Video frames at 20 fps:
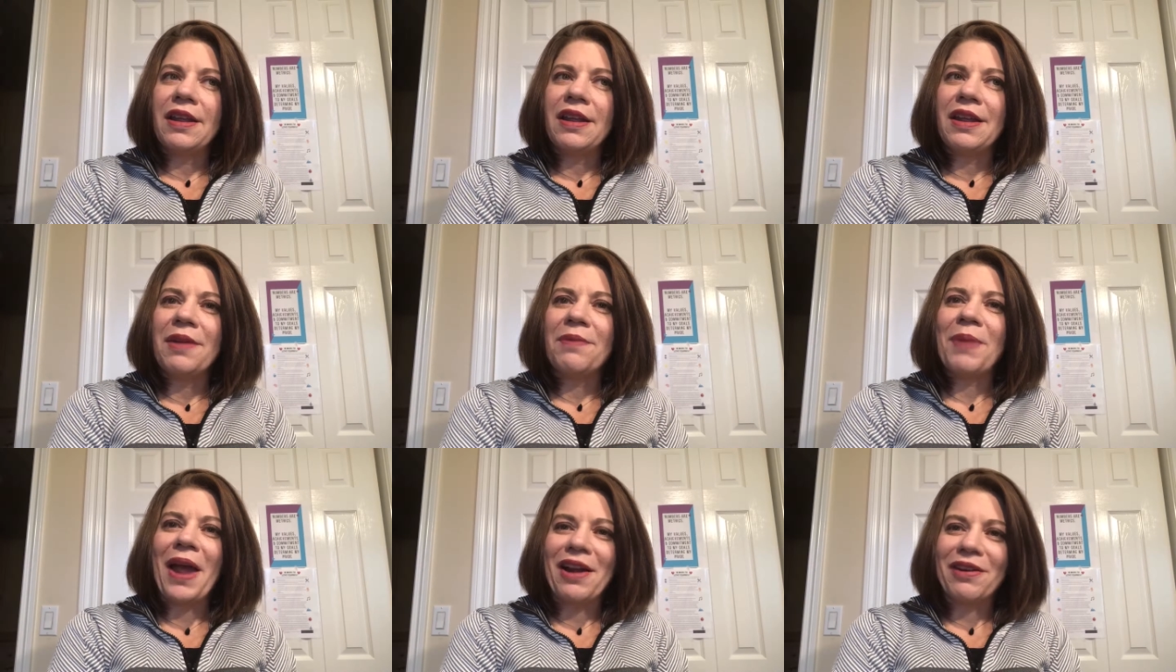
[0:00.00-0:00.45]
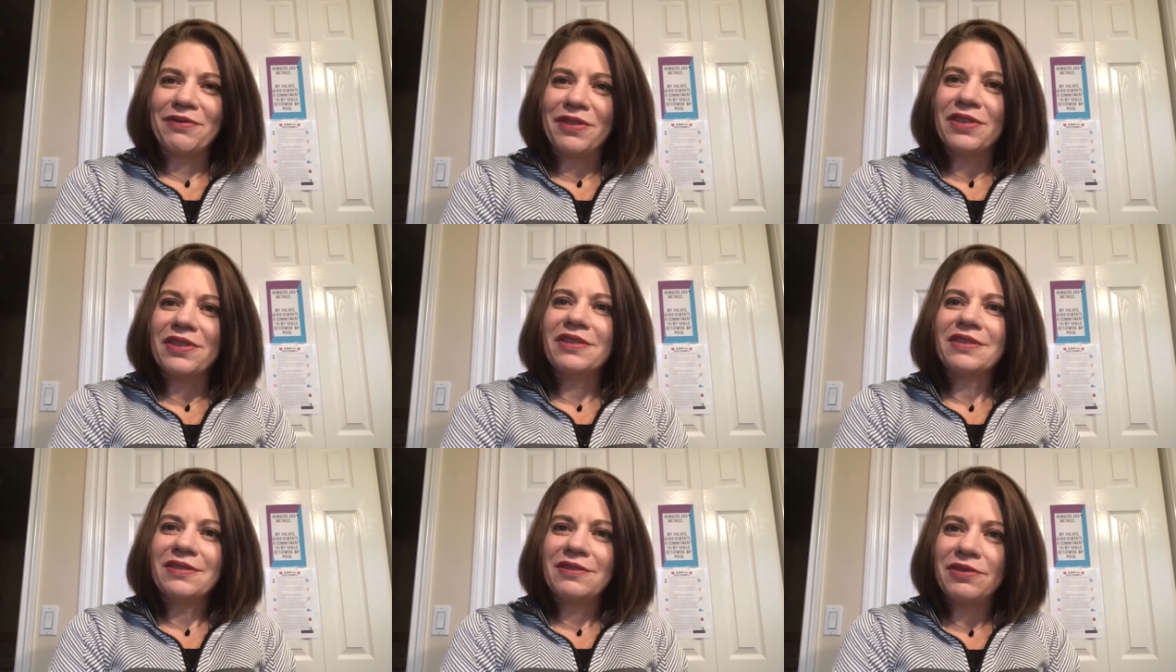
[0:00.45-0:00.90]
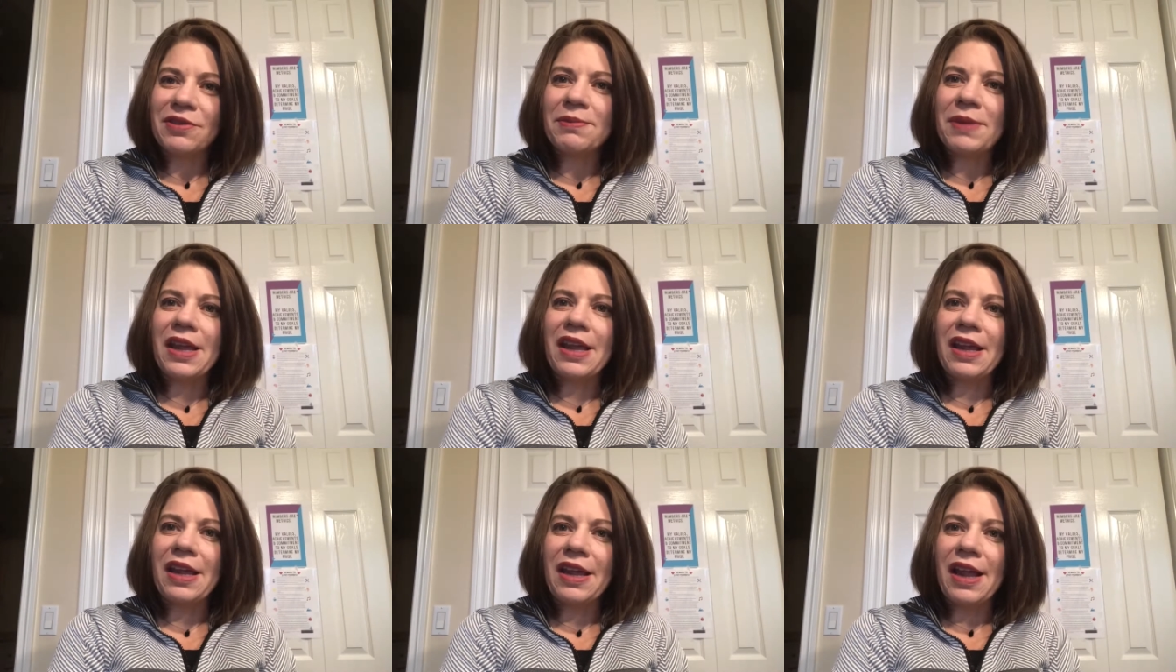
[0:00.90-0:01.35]
impactful for
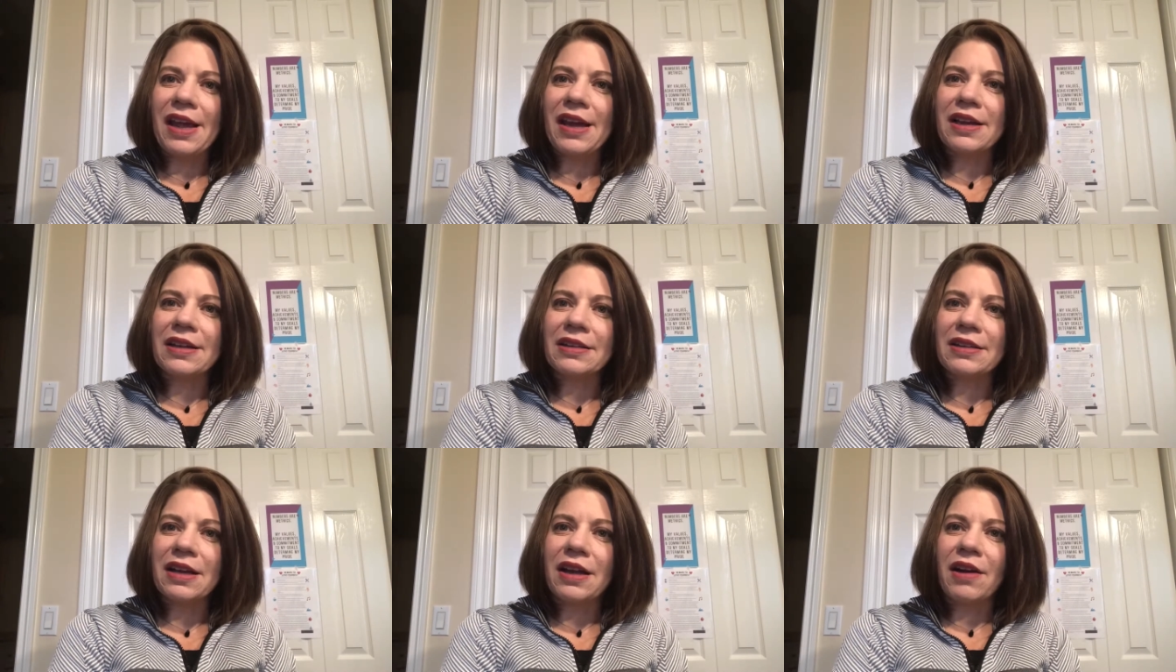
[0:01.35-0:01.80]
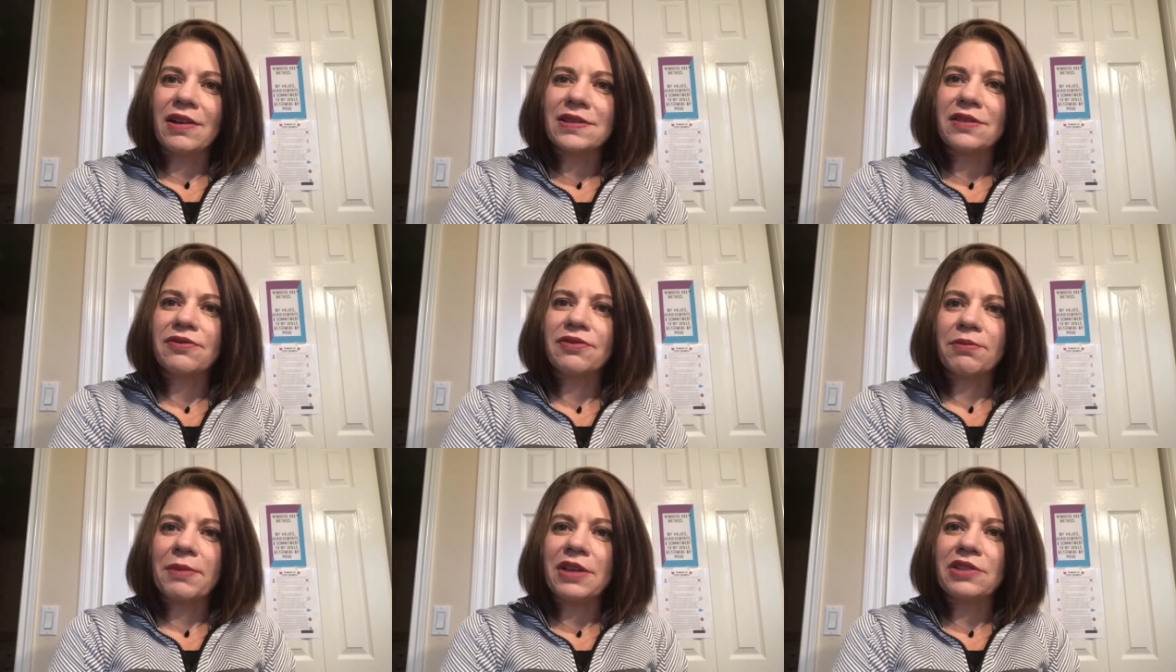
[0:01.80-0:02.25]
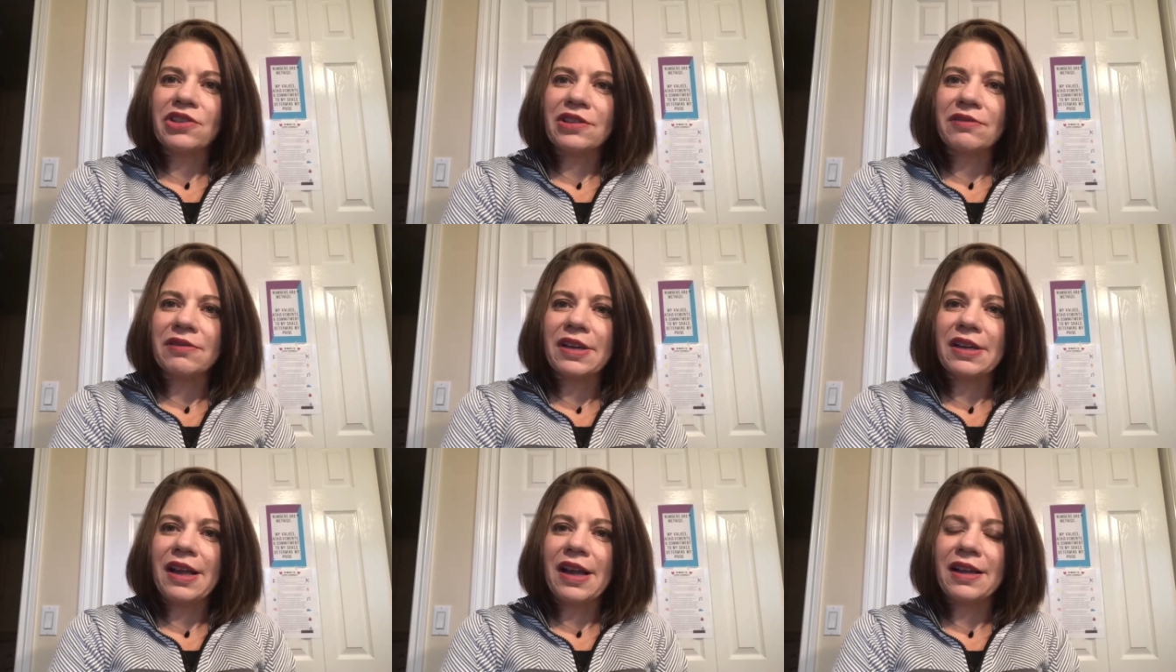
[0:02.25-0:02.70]
me and also for my
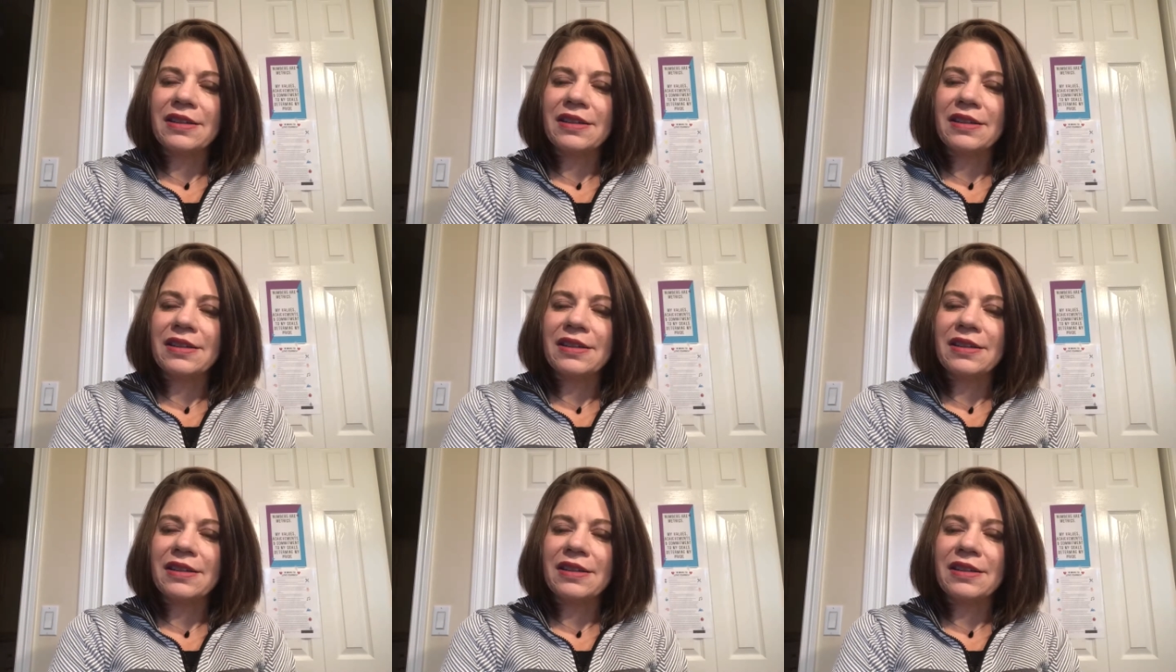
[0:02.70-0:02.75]
children.